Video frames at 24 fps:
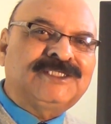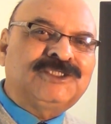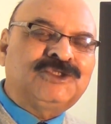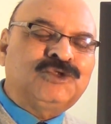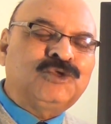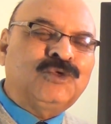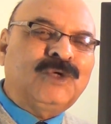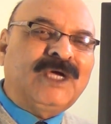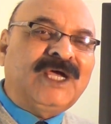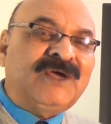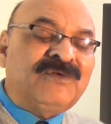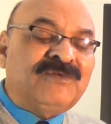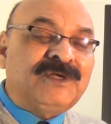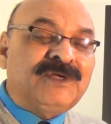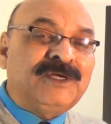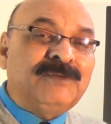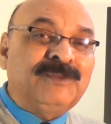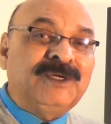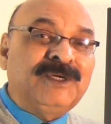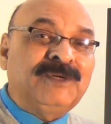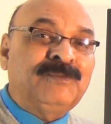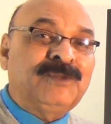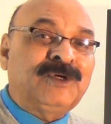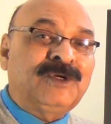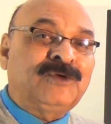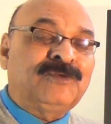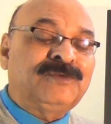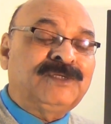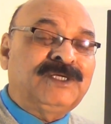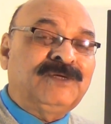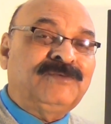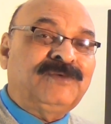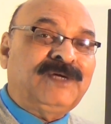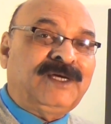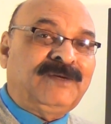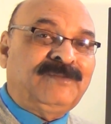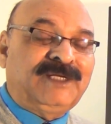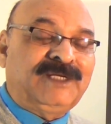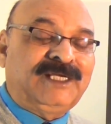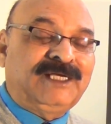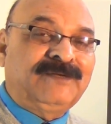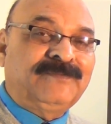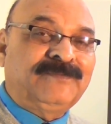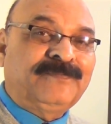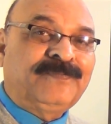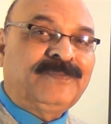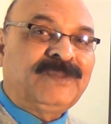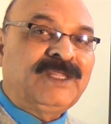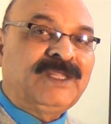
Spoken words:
to every member of the family.